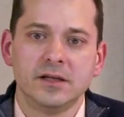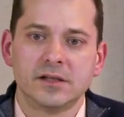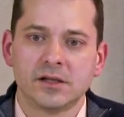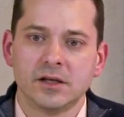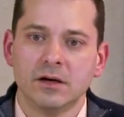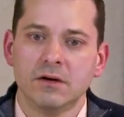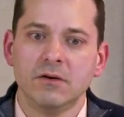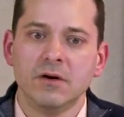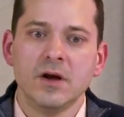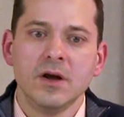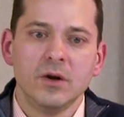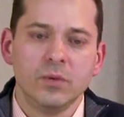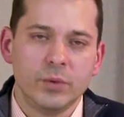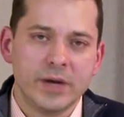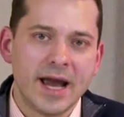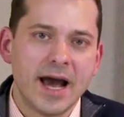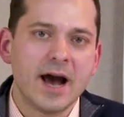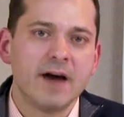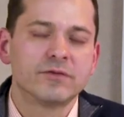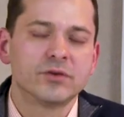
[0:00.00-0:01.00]
So we
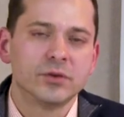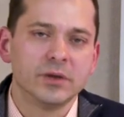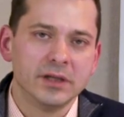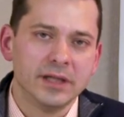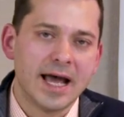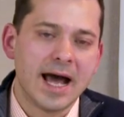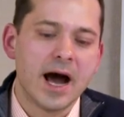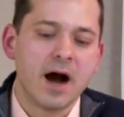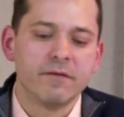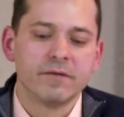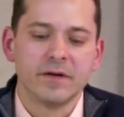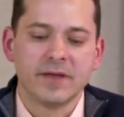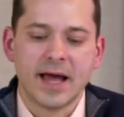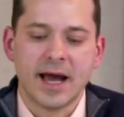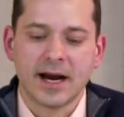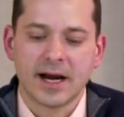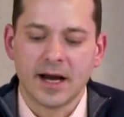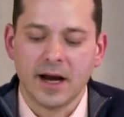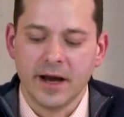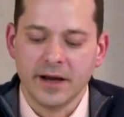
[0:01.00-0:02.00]
have to allow for
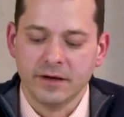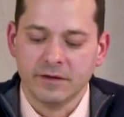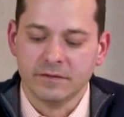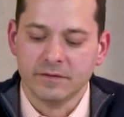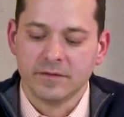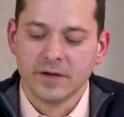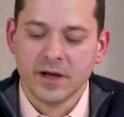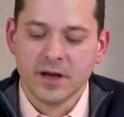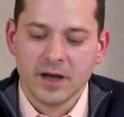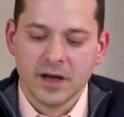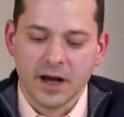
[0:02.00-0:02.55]
that kind of